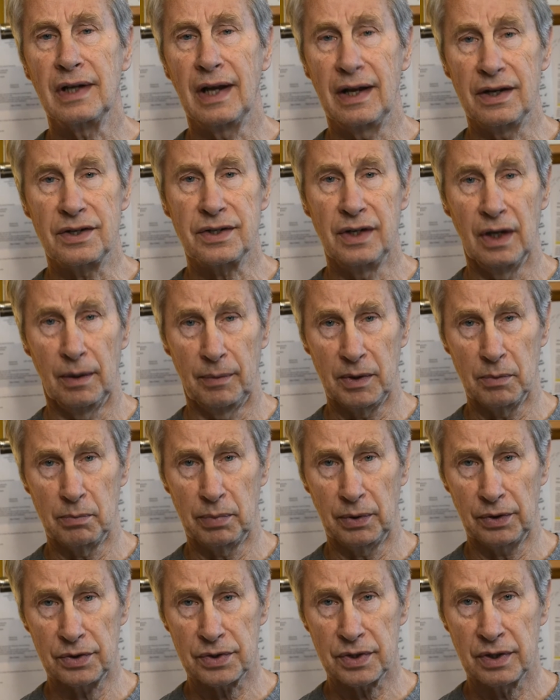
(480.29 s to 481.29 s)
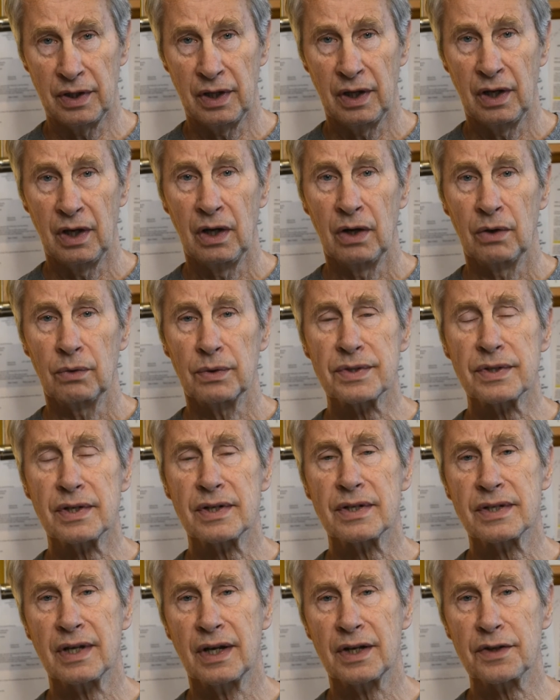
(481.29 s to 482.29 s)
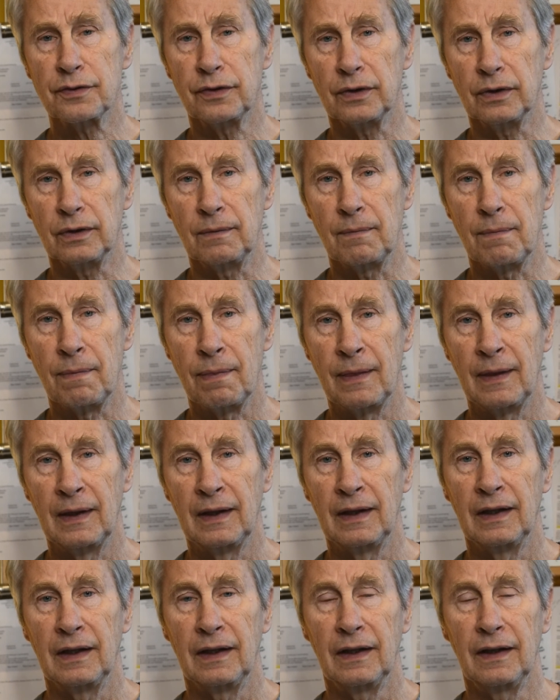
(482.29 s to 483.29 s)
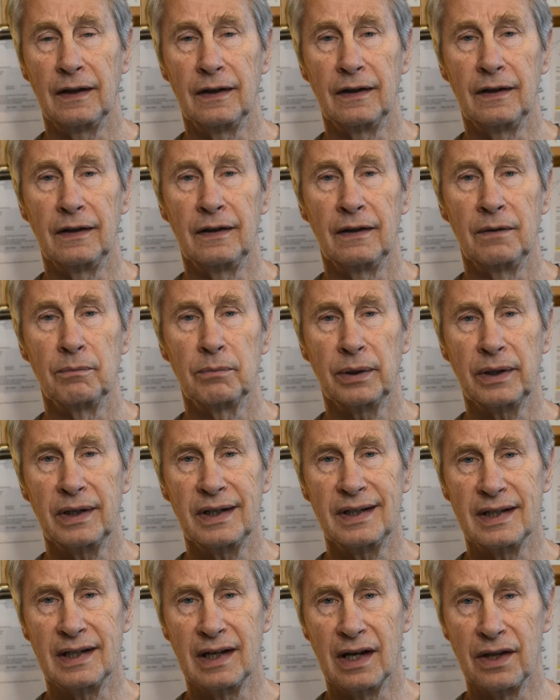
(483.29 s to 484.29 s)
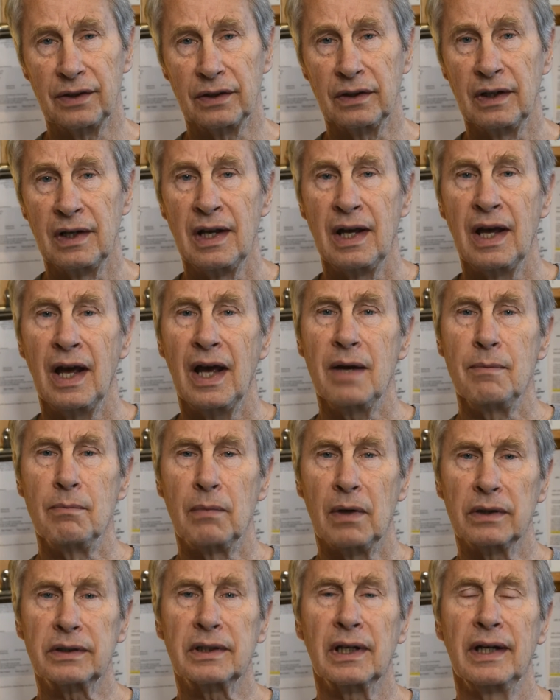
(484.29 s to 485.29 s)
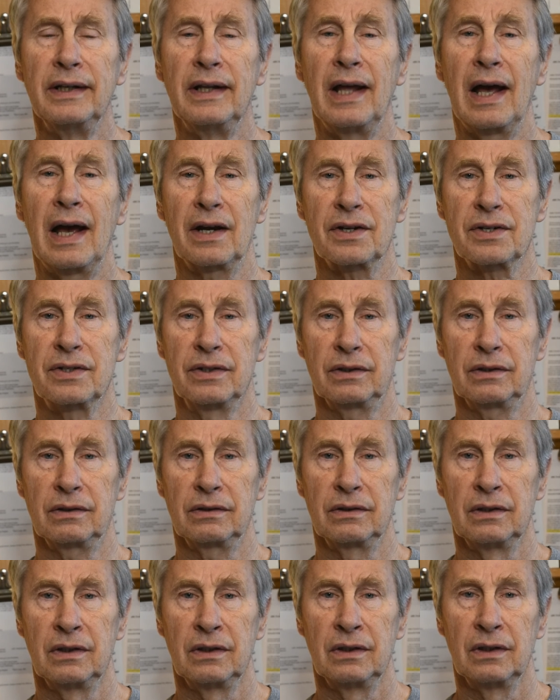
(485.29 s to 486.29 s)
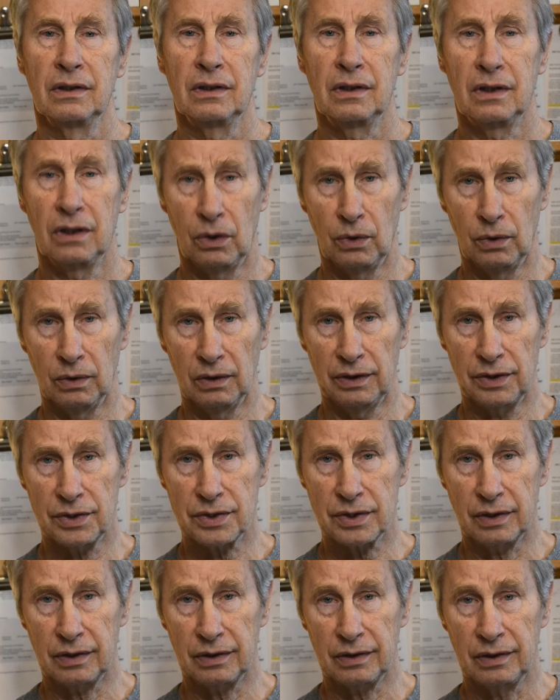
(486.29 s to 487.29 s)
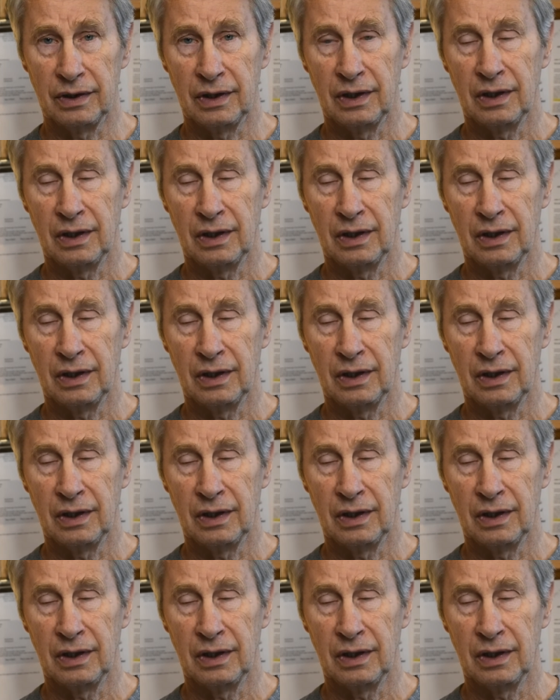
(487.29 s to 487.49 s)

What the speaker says: H.W. Bush was successful in putting together a multinational coalition